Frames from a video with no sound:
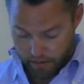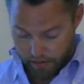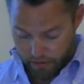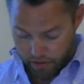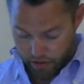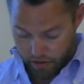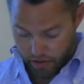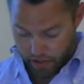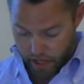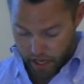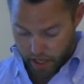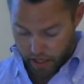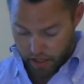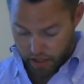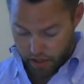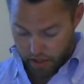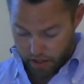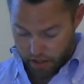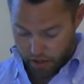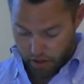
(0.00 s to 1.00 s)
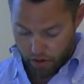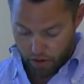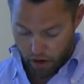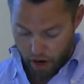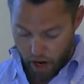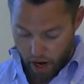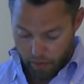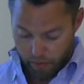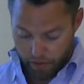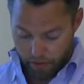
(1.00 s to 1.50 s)
have created a new
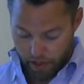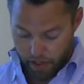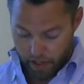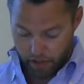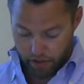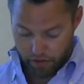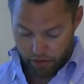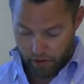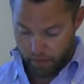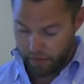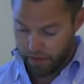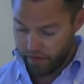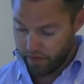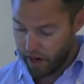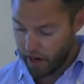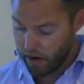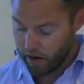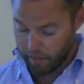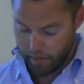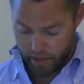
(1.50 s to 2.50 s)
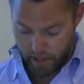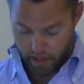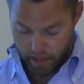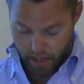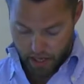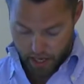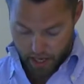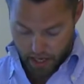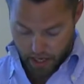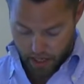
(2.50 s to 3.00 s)
operating room environment,
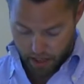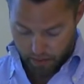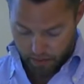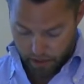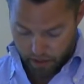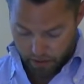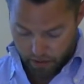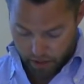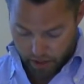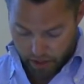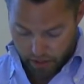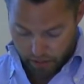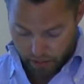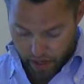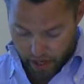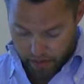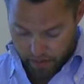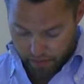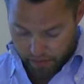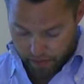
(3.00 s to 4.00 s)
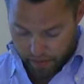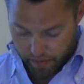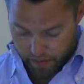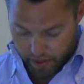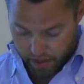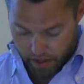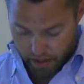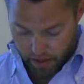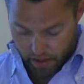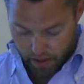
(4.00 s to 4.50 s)
and I'm going to read right from
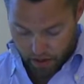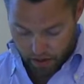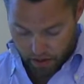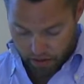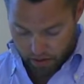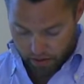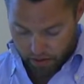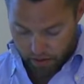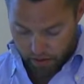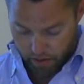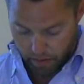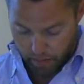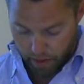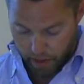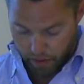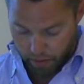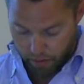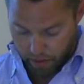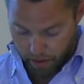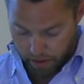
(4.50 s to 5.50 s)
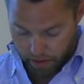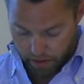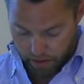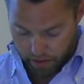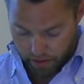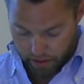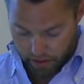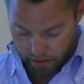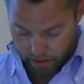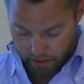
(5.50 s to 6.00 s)
the article about what they're
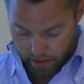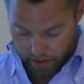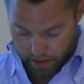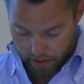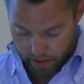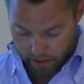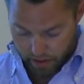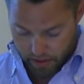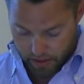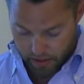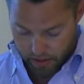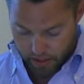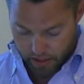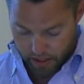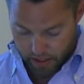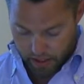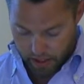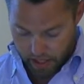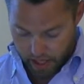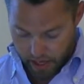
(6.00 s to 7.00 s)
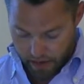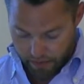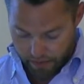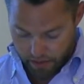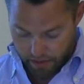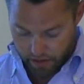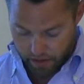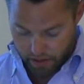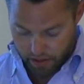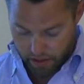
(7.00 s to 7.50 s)
doing. It says, in an
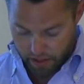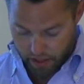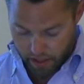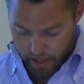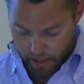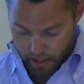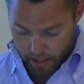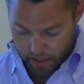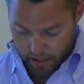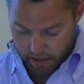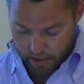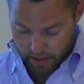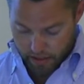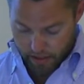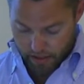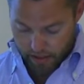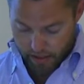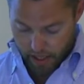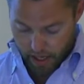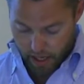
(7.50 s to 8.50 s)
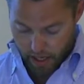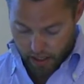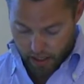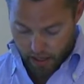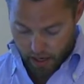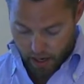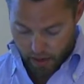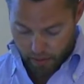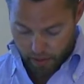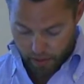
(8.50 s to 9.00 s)
effort to design
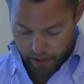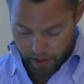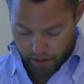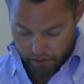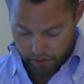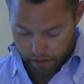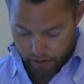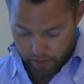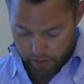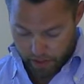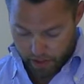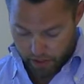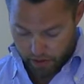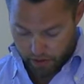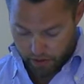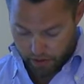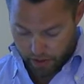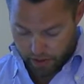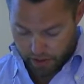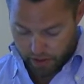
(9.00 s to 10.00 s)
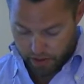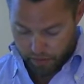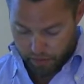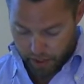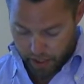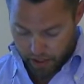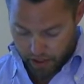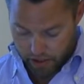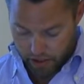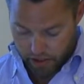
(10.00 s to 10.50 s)
an operating room that increases
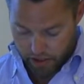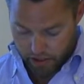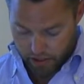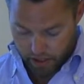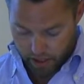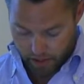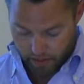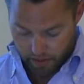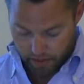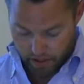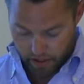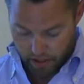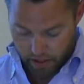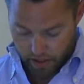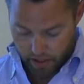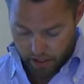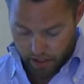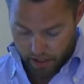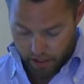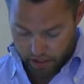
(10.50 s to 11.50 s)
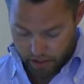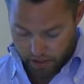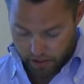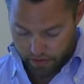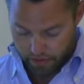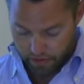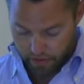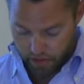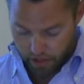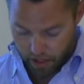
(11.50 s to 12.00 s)
patient safety and
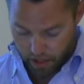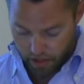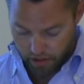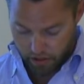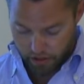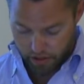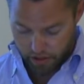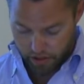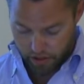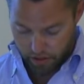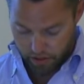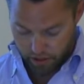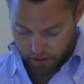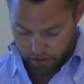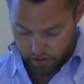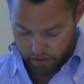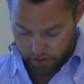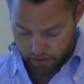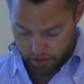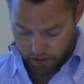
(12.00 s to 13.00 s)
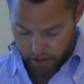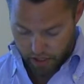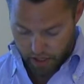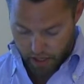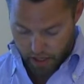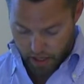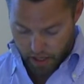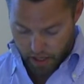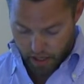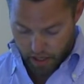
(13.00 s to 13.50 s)
easier for doctors to use,
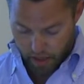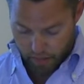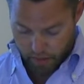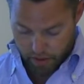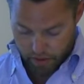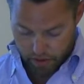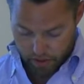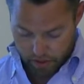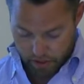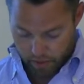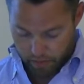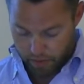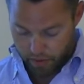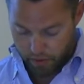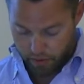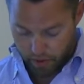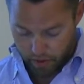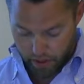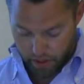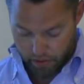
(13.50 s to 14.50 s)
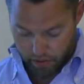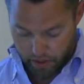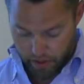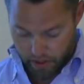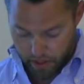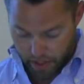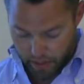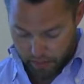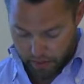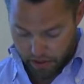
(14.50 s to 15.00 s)
MUSC has been working
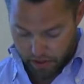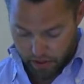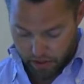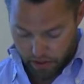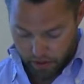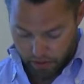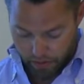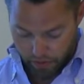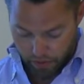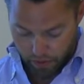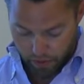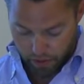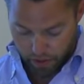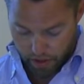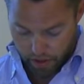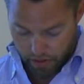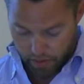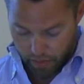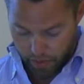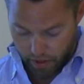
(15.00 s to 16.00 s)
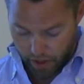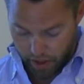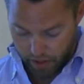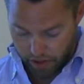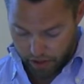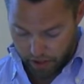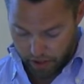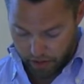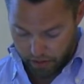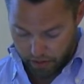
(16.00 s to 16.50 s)
with Clemson on a 4-year
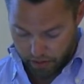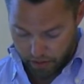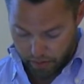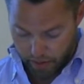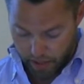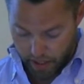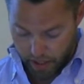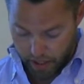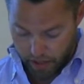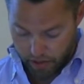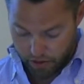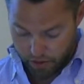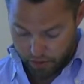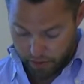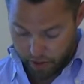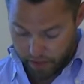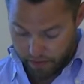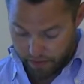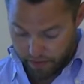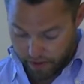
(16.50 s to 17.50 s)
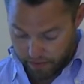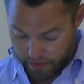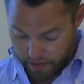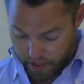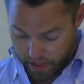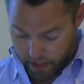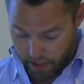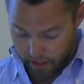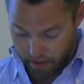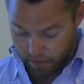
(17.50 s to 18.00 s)
project which began in
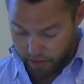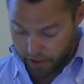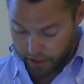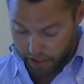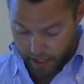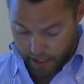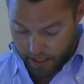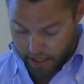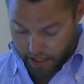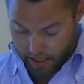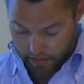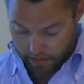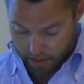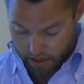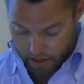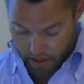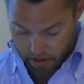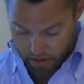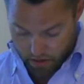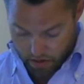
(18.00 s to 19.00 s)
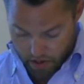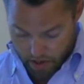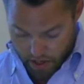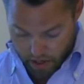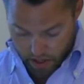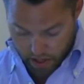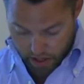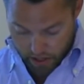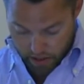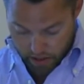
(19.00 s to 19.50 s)
2015, which I didn't even know,
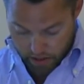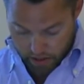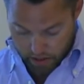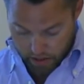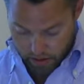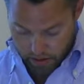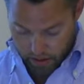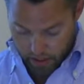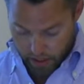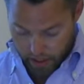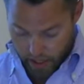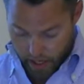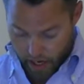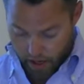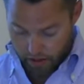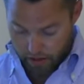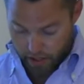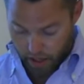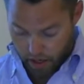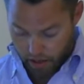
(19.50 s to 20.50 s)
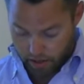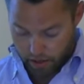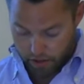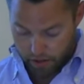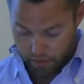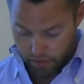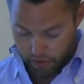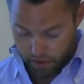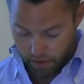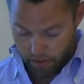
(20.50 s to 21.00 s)
to study how
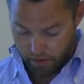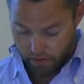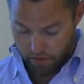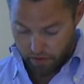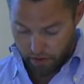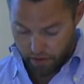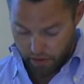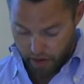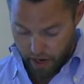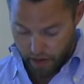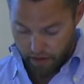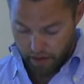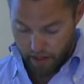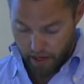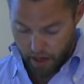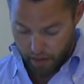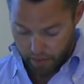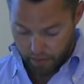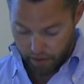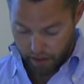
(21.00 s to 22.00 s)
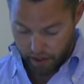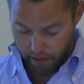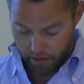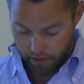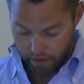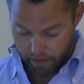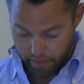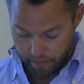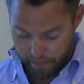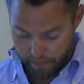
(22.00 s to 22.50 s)
doctors maneuver around the operating
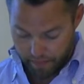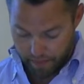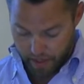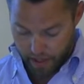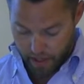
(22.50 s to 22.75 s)
room.